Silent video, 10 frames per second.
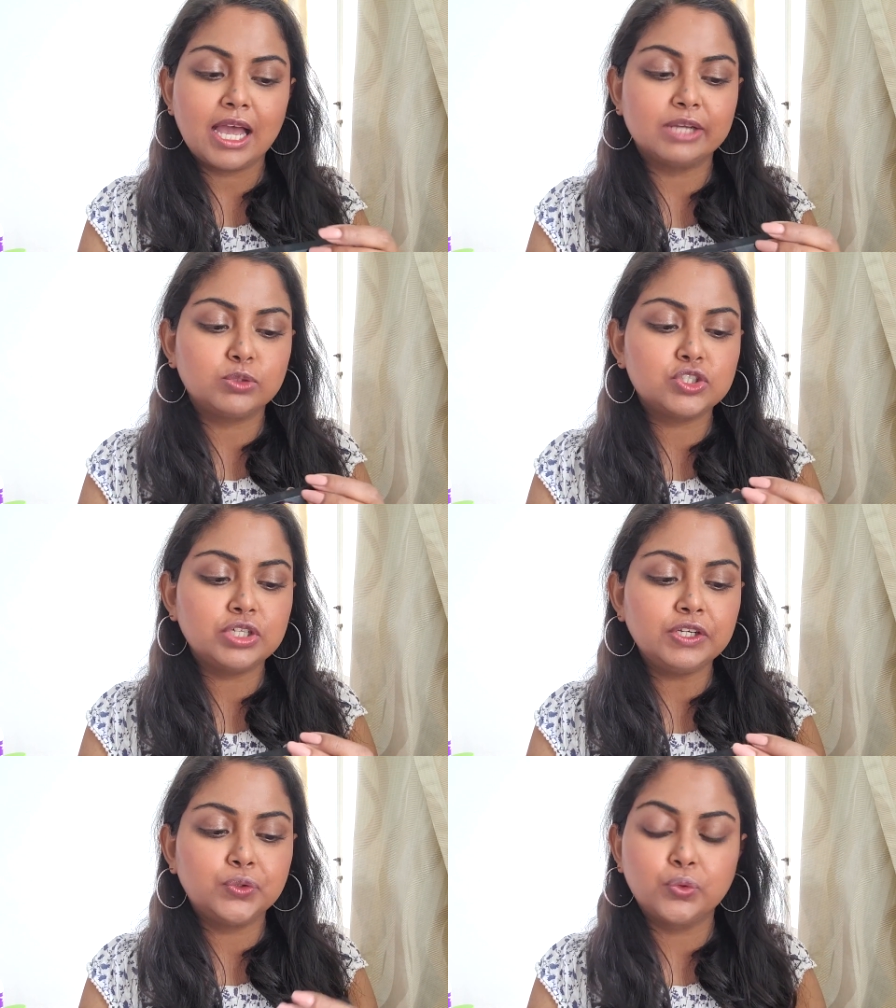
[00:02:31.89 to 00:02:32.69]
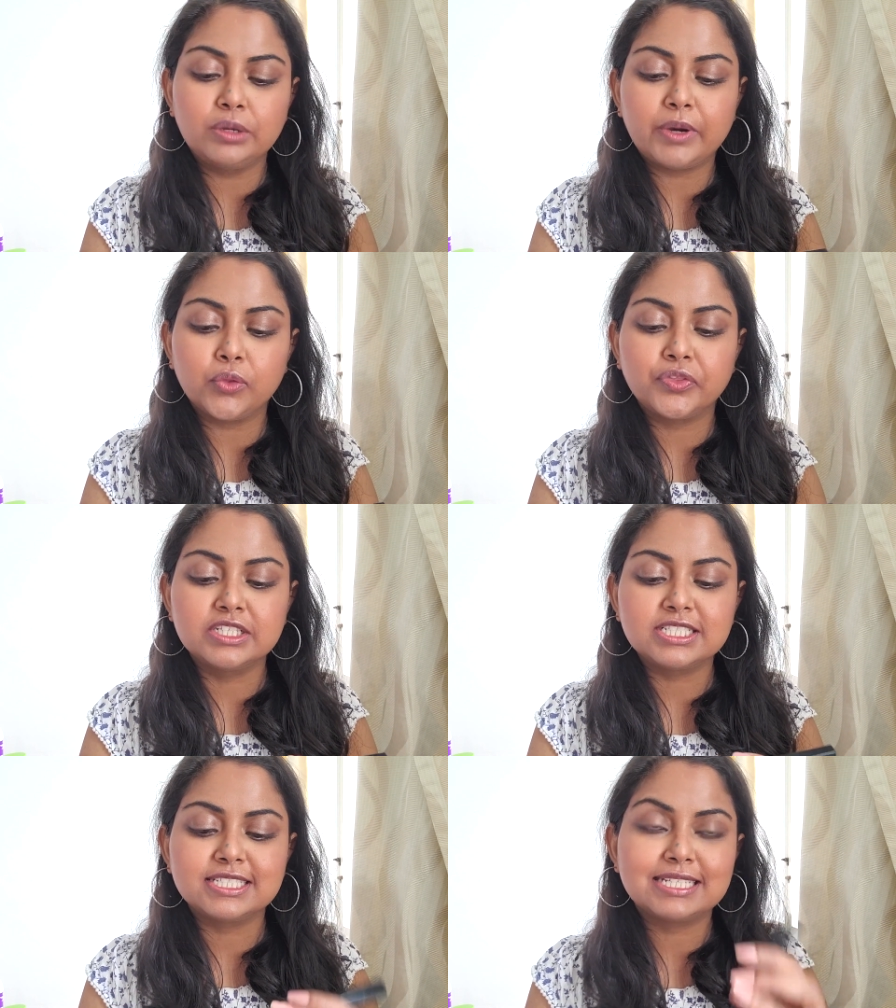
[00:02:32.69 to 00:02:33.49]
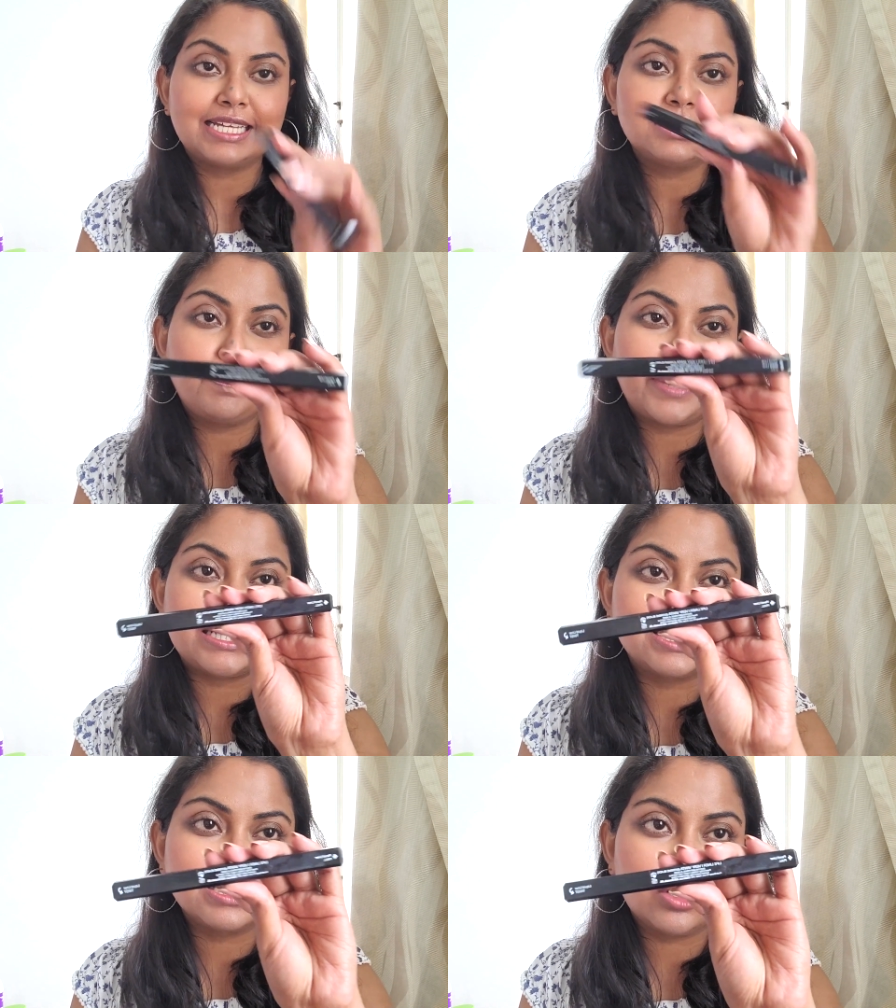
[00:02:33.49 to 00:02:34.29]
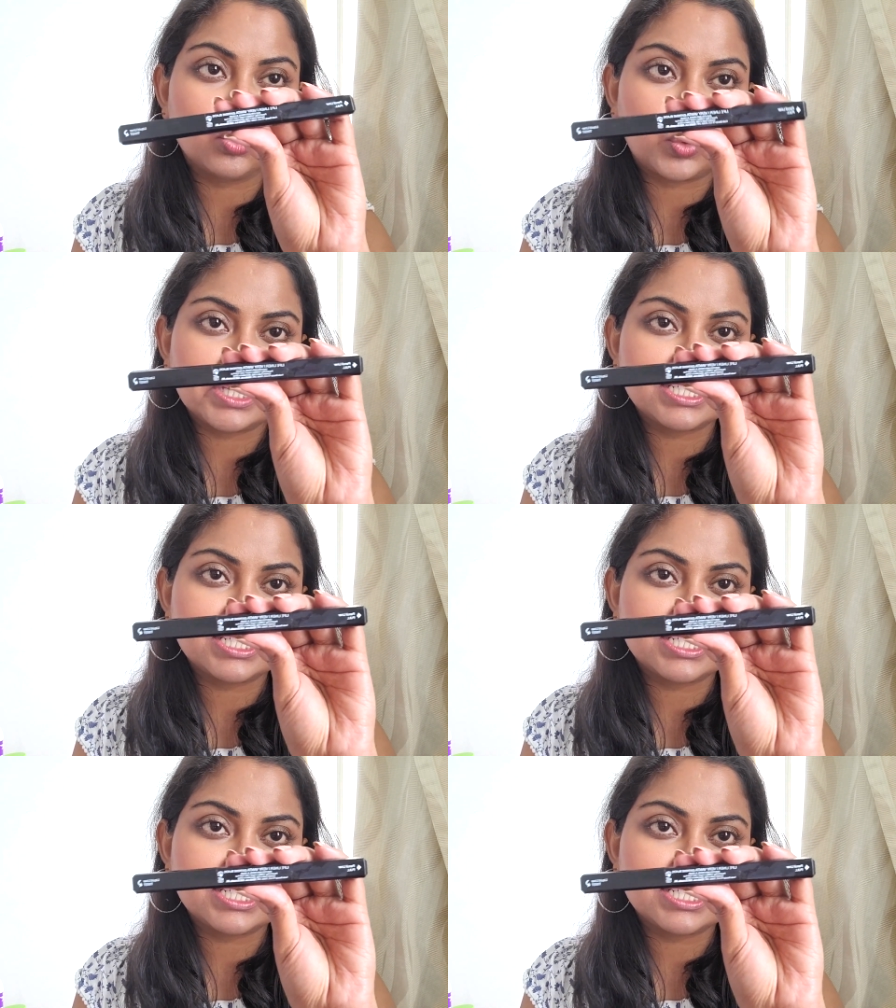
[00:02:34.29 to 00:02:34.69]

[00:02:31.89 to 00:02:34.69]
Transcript: And what's really cool about this is it has a pencil on one